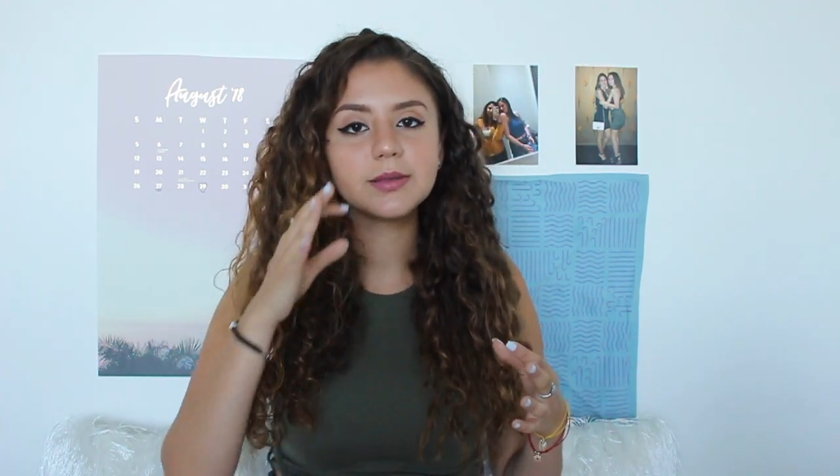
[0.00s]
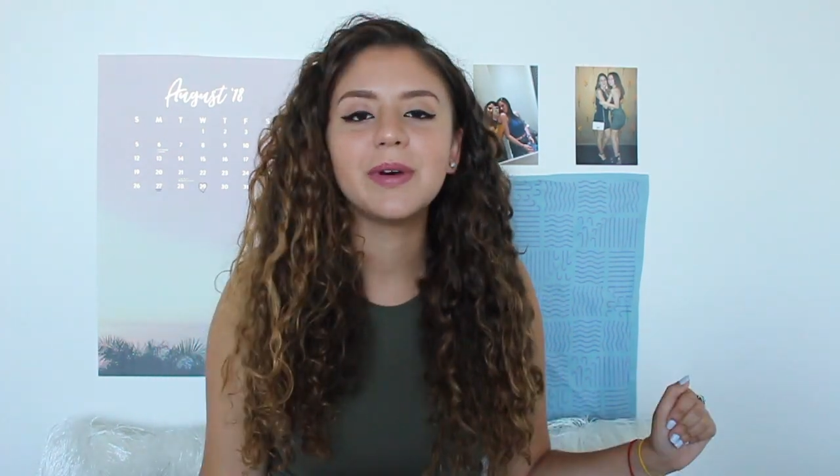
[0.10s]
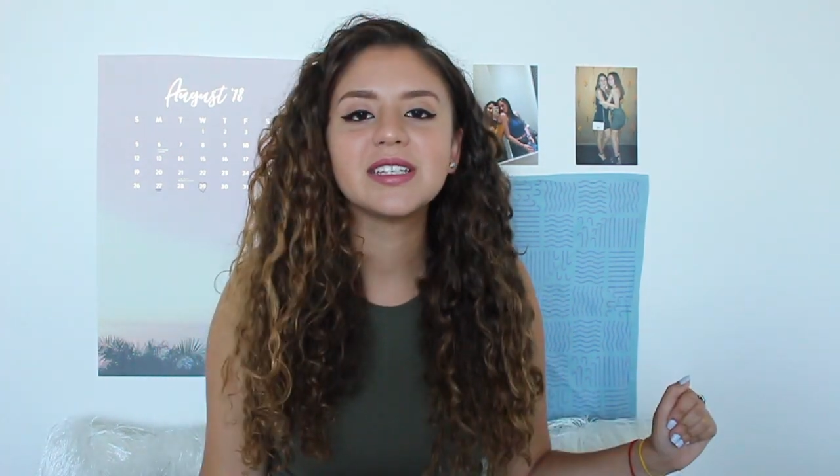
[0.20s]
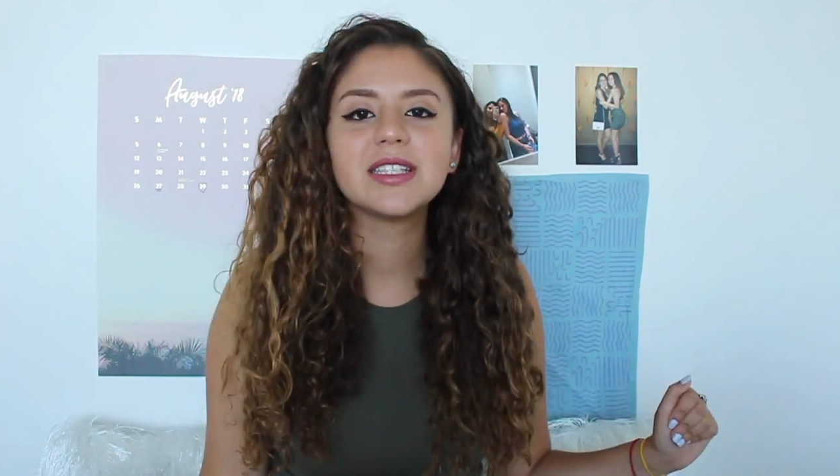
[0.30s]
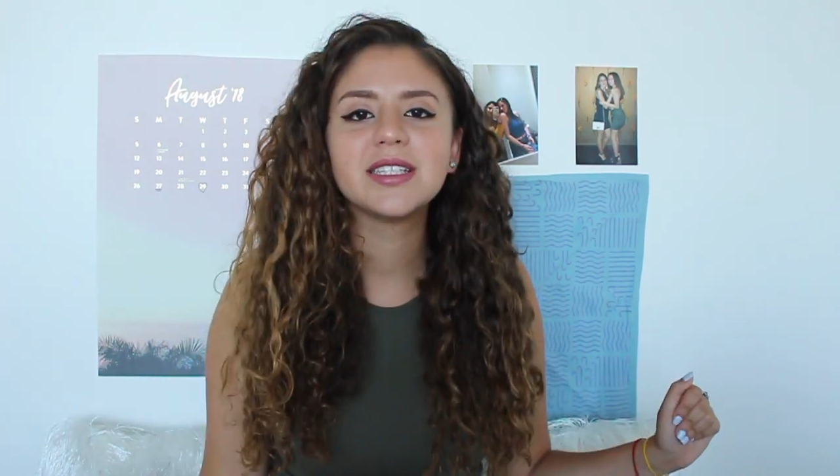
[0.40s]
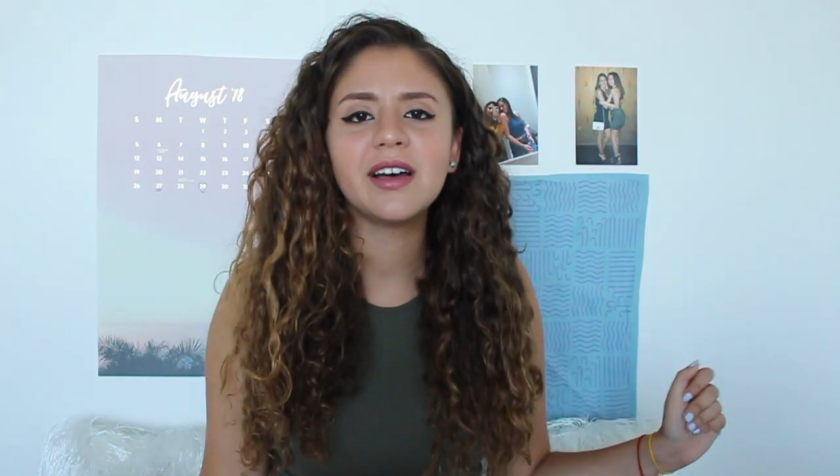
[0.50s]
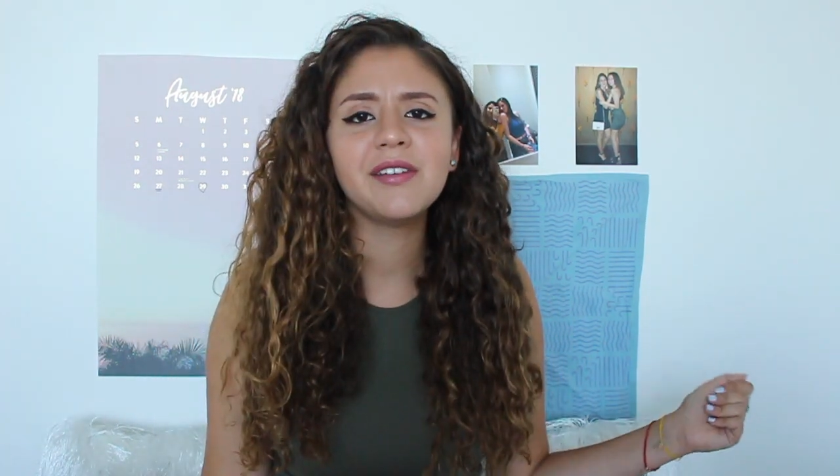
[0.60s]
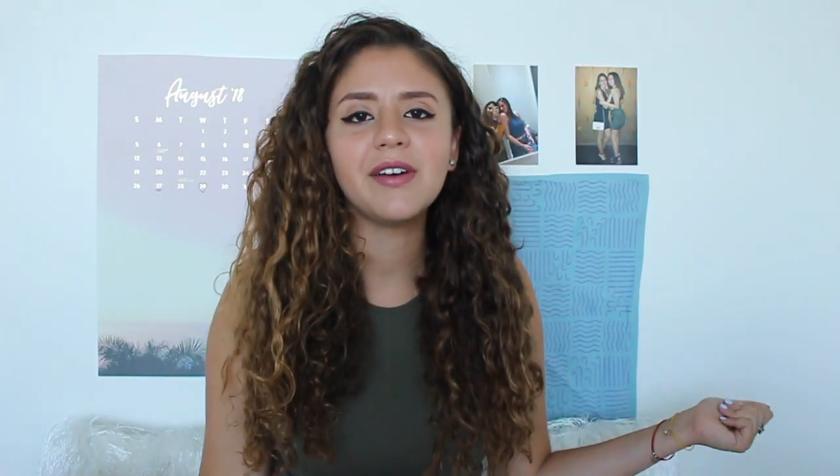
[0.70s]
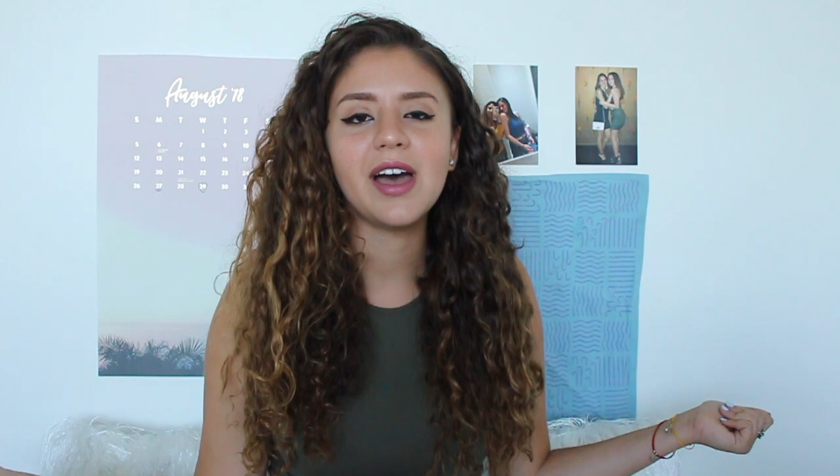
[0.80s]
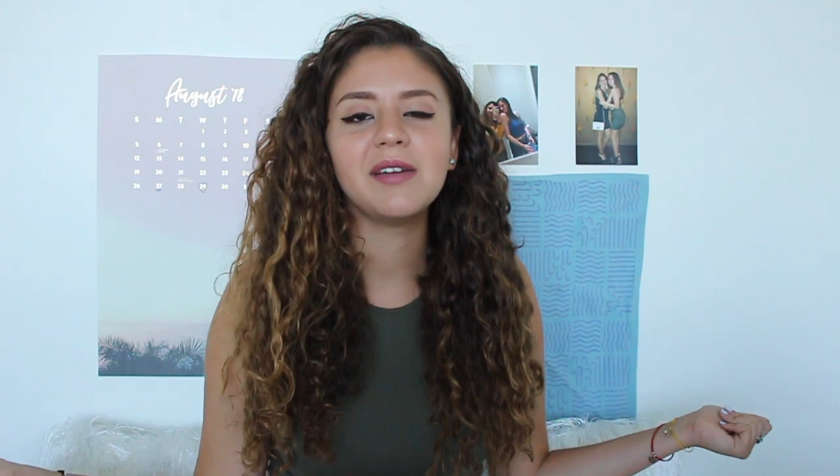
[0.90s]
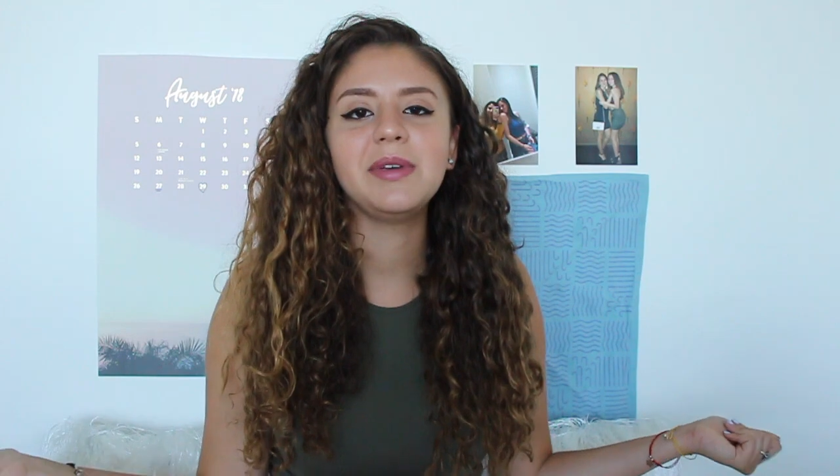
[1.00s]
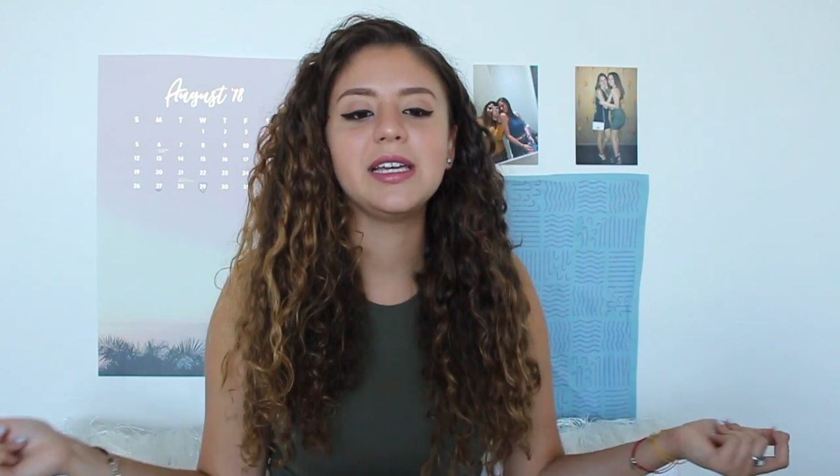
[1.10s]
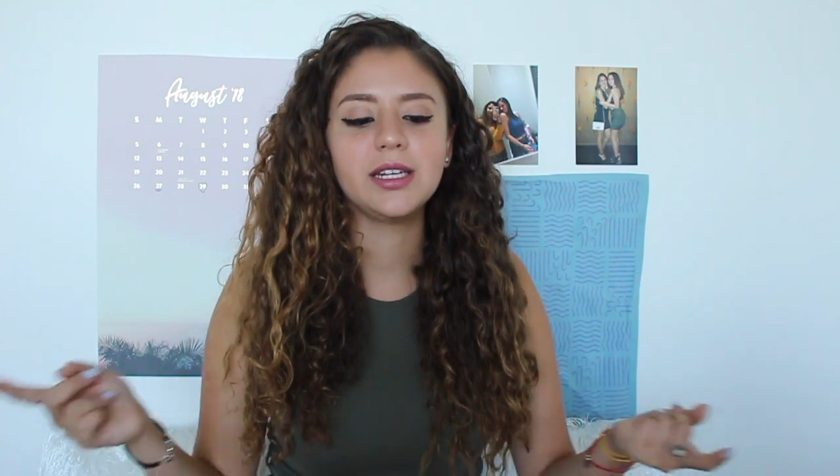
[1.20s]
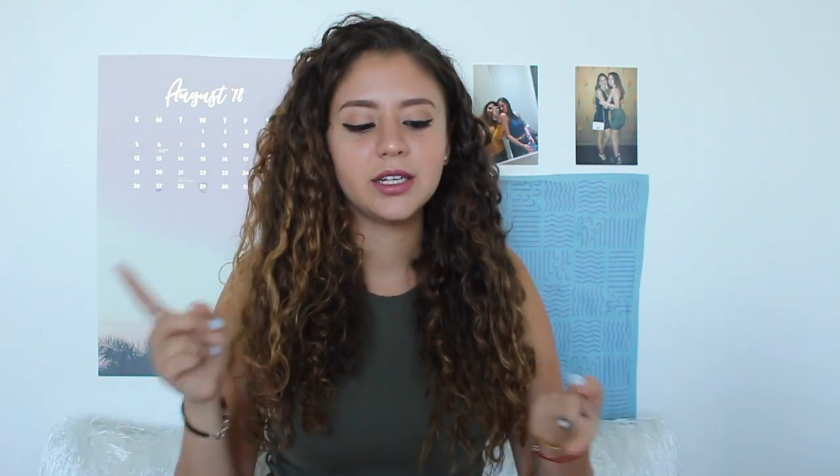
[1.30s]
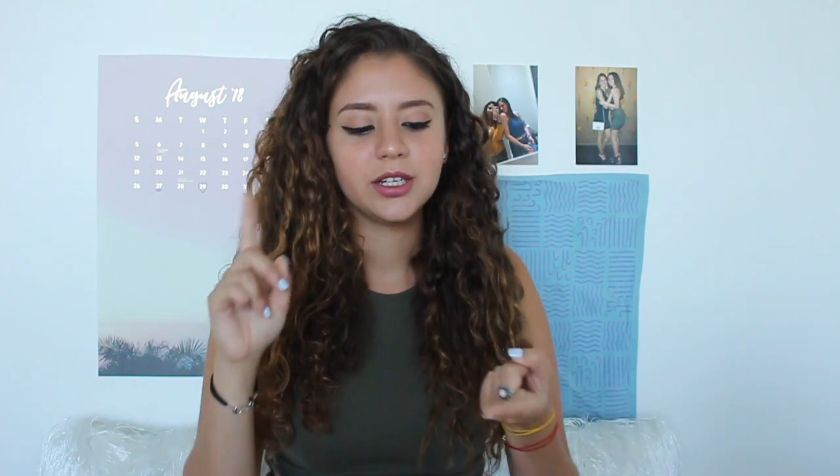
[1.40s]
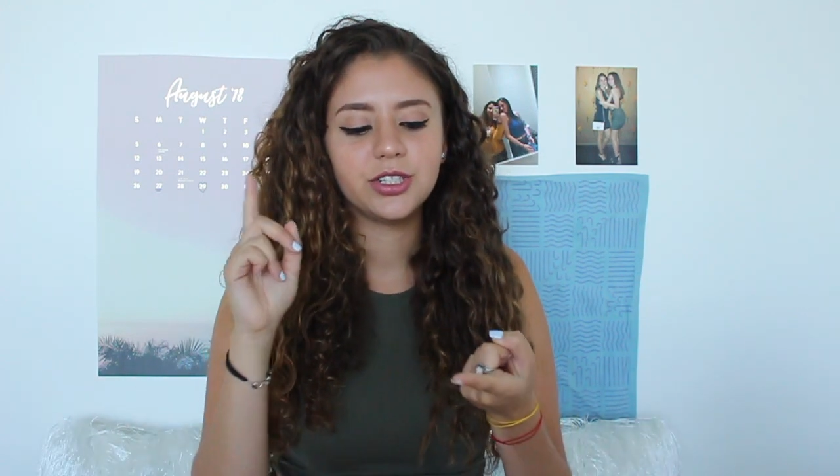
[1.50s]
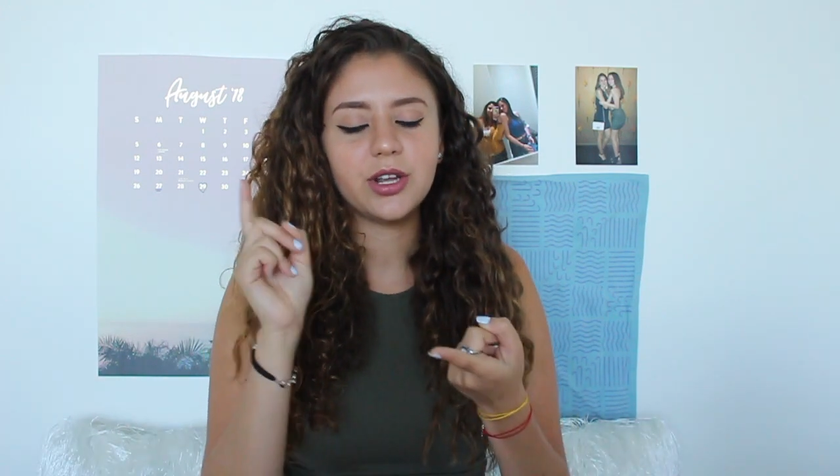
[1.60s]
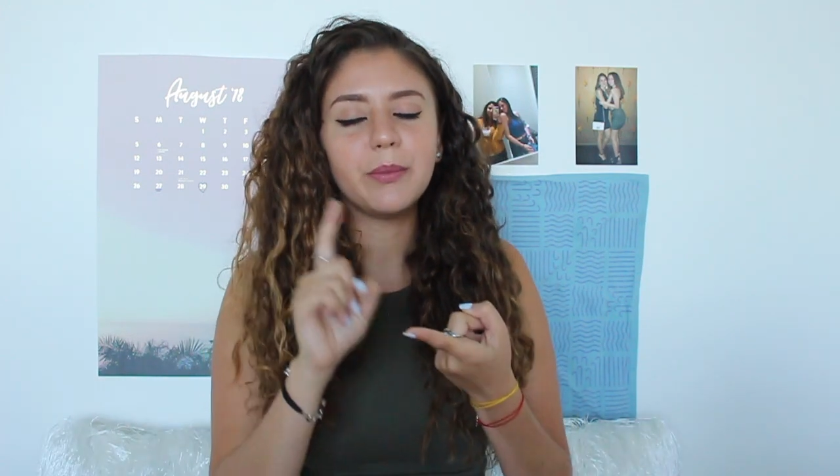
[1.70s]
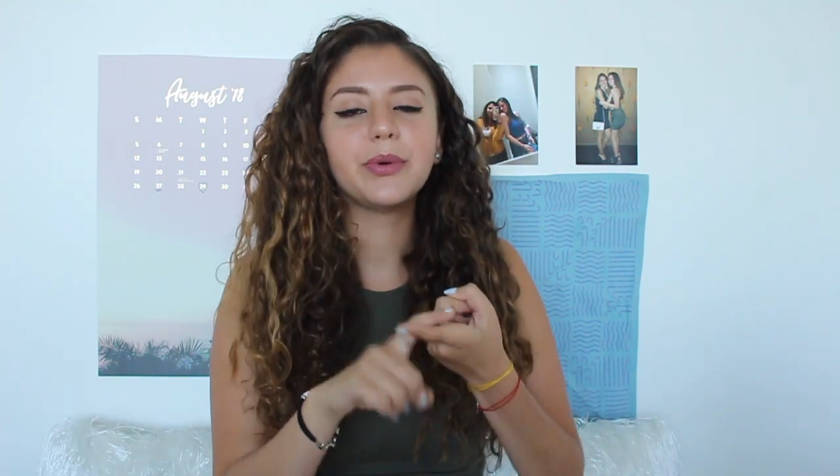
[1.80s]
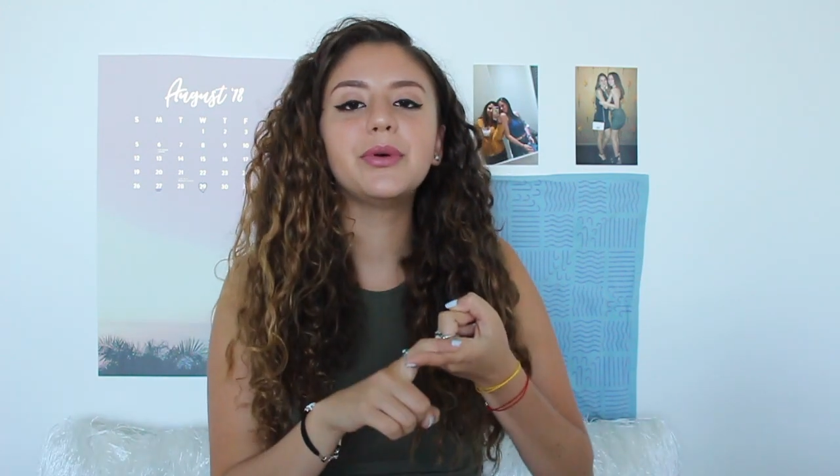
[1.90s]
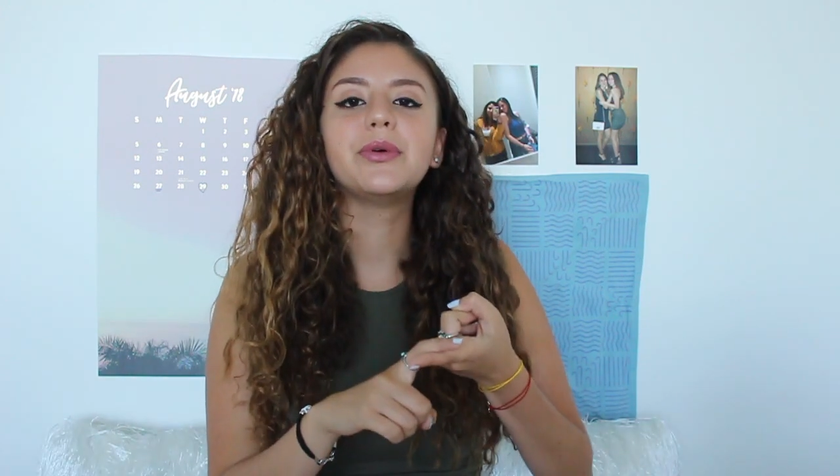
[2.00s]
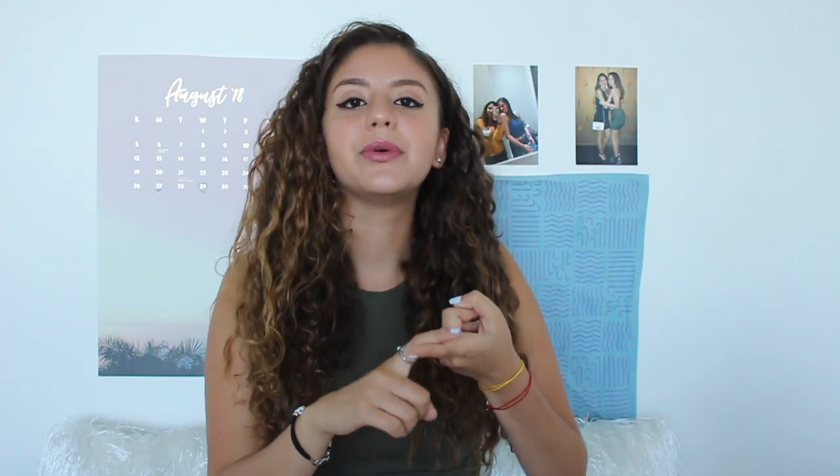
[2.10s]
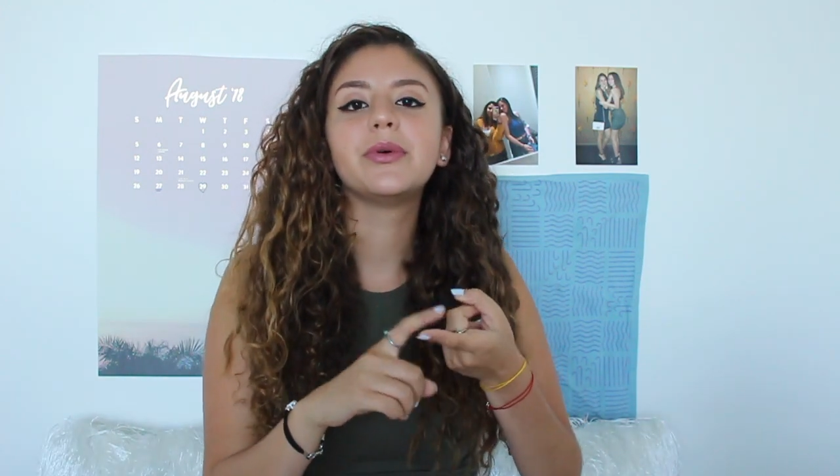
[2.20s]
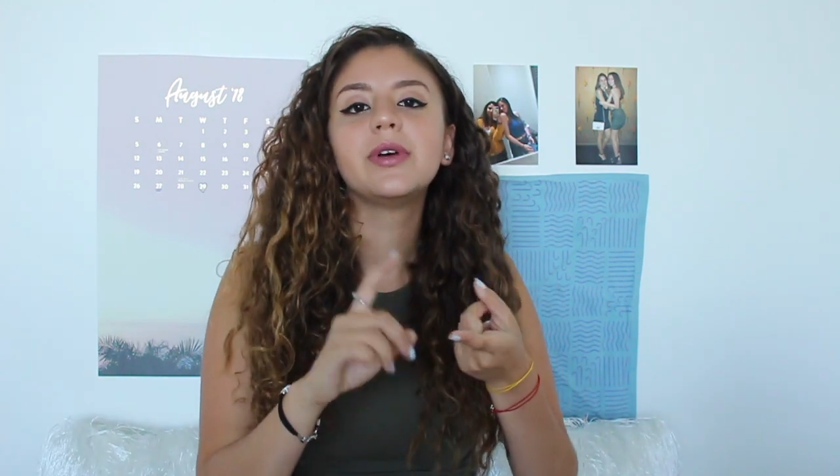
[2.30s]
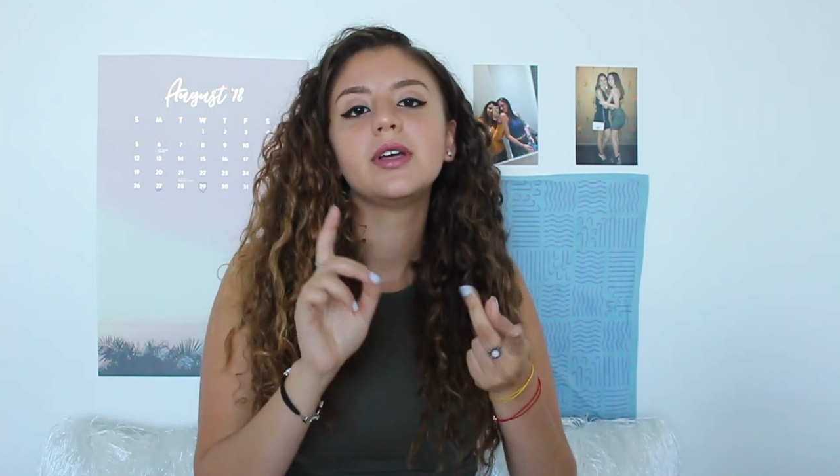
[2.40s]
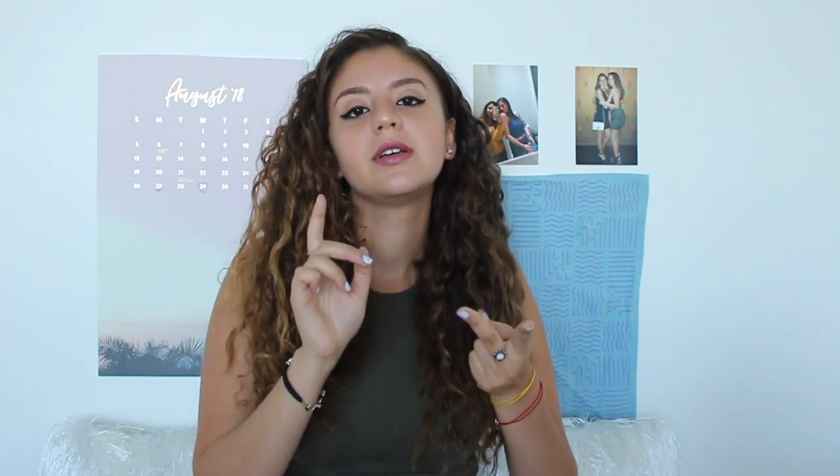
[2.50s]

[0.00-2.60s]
By stuff, I mean shampoo,